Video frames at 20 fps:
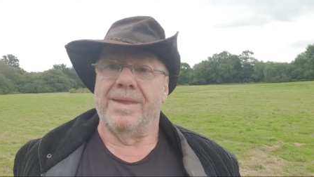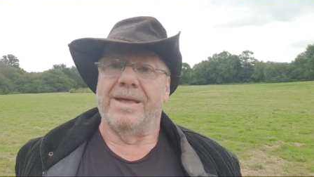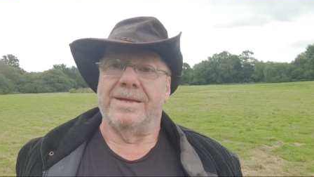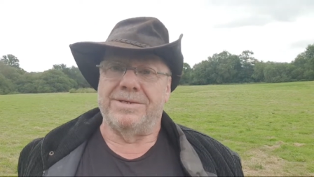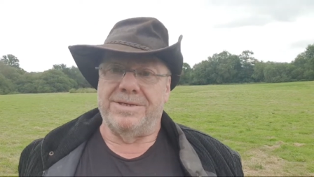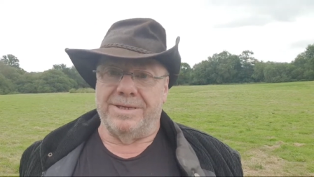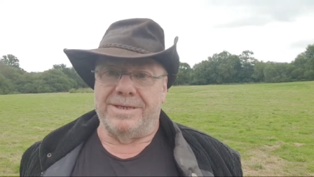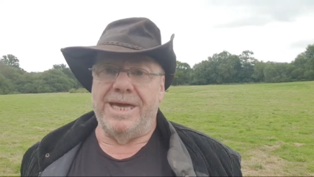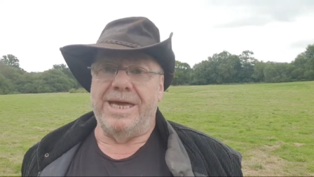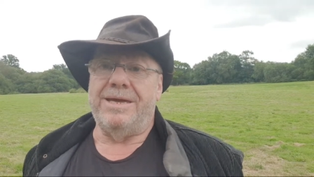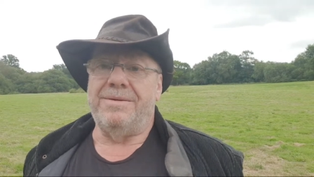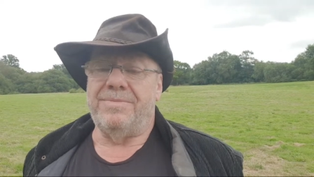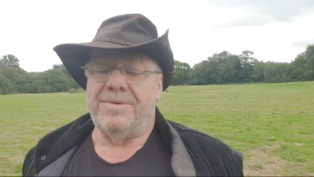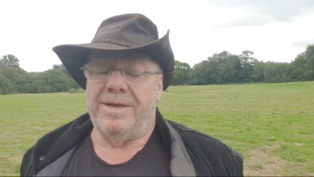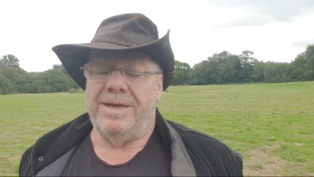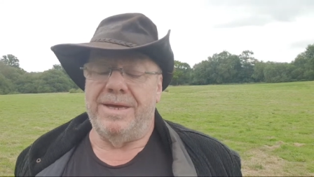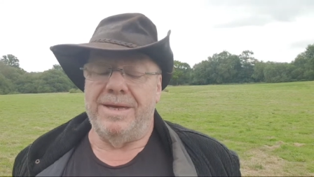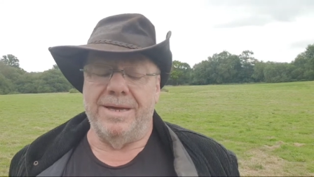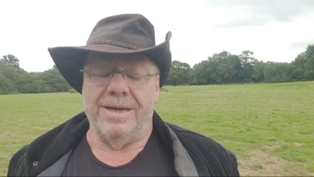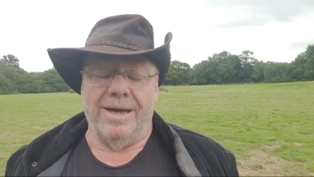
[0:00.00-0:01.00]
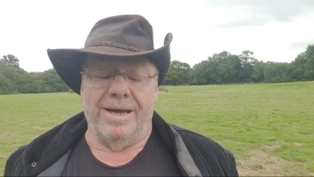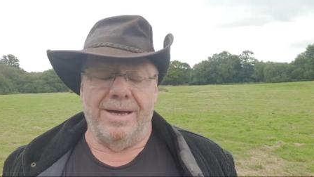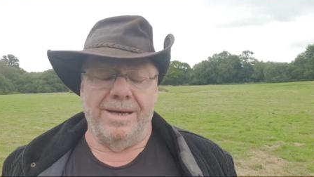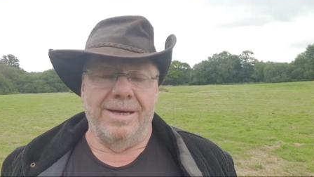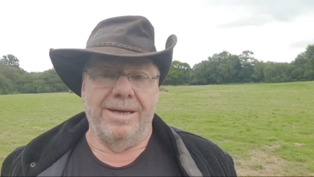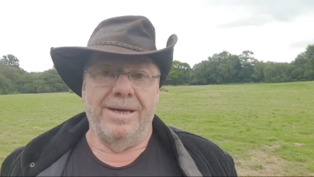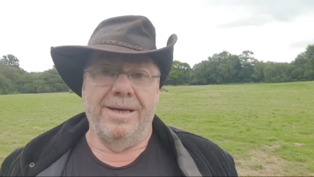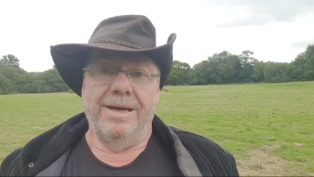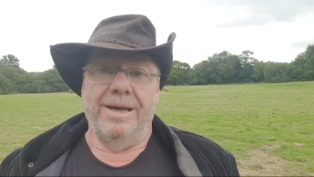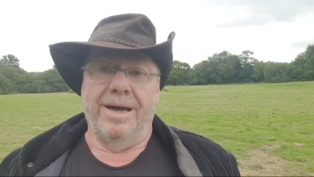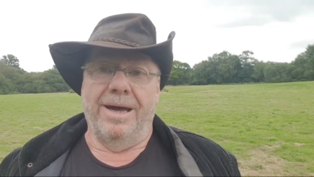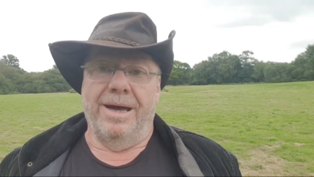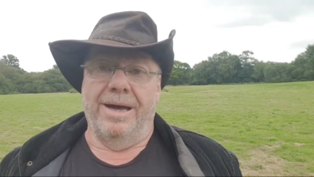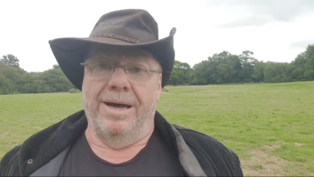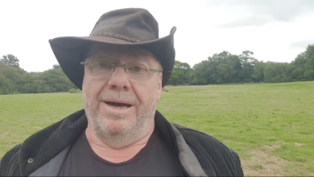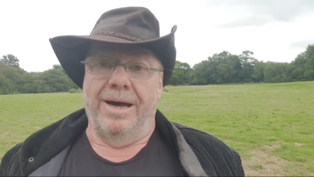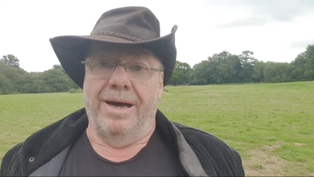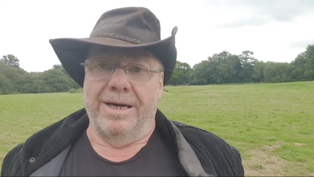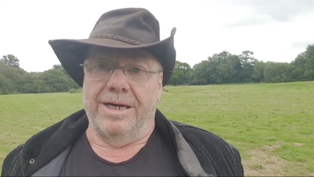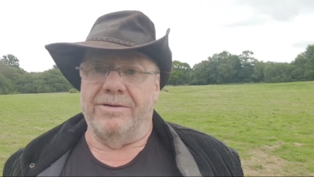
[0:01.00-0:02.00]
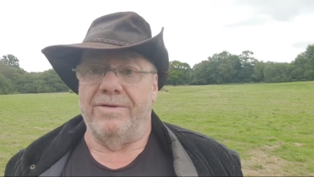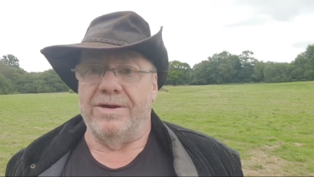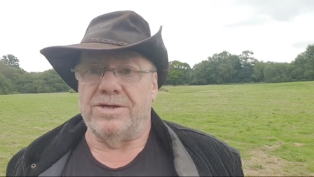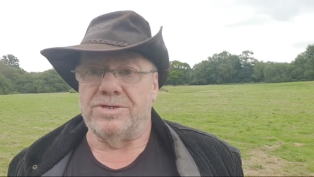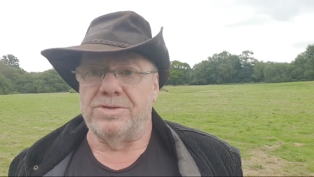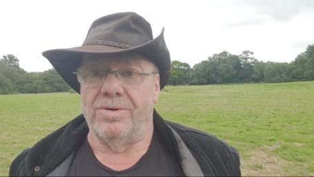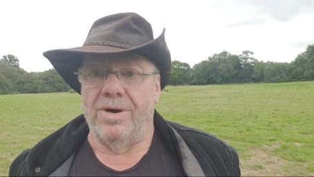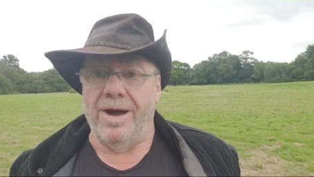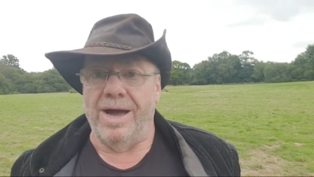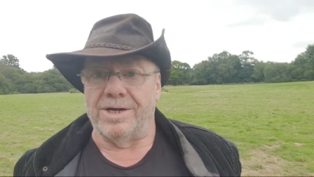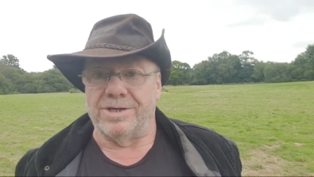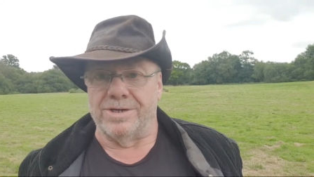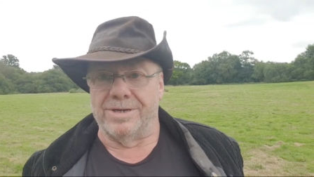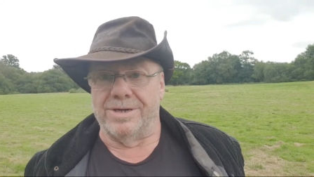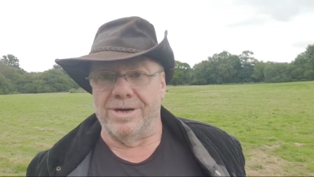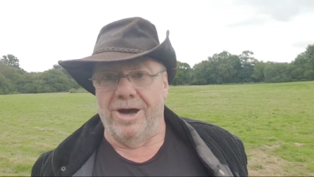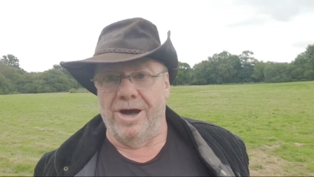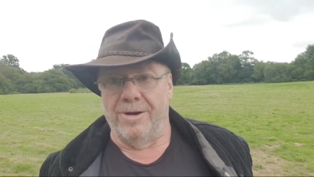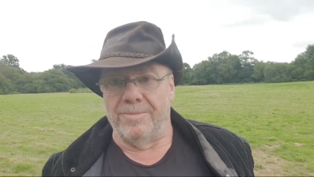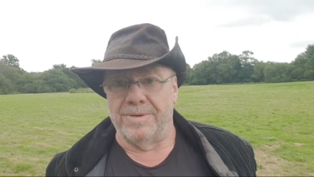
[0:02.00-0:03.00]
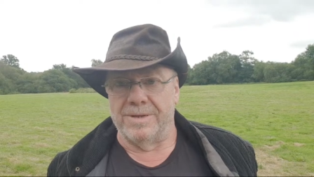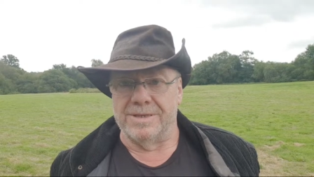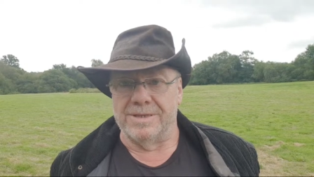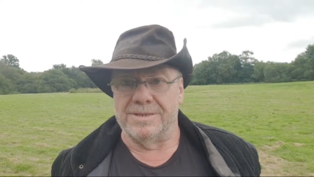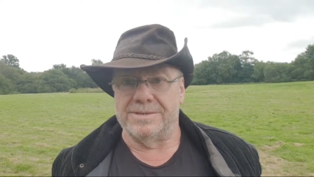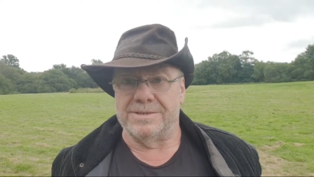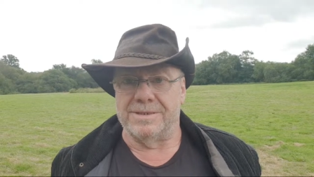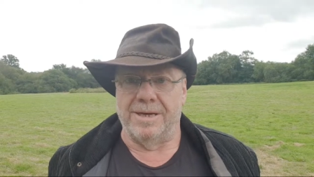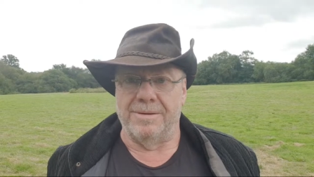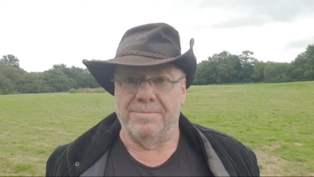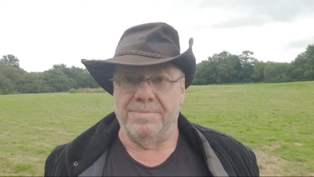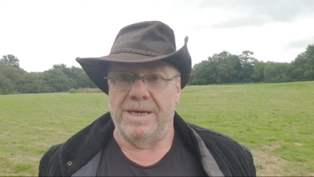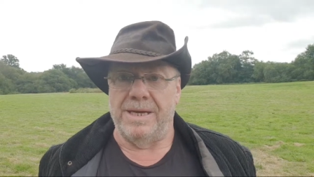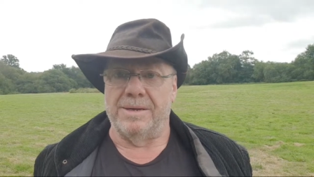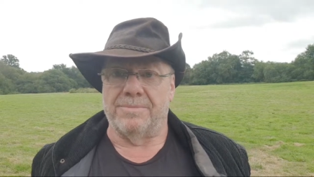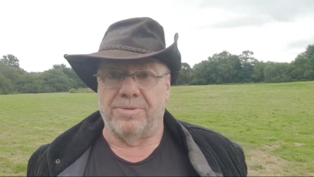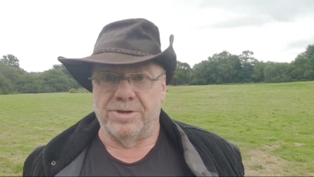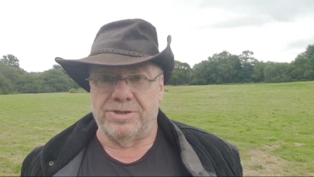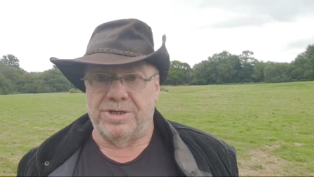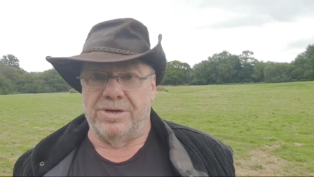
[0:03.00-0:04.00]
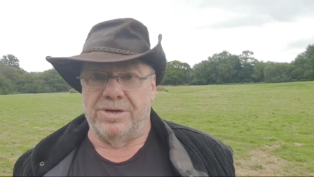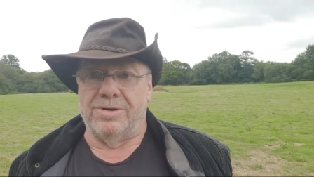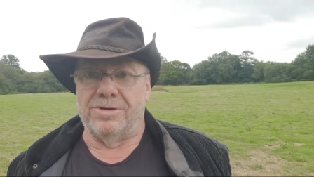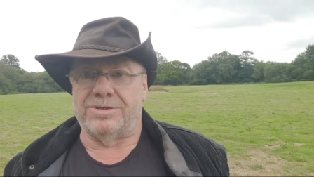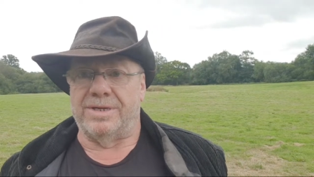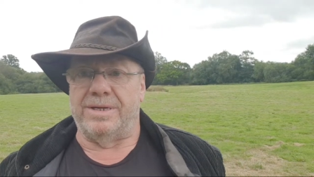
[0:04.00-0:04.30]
to keep the unconventional hydrocarbons being produced.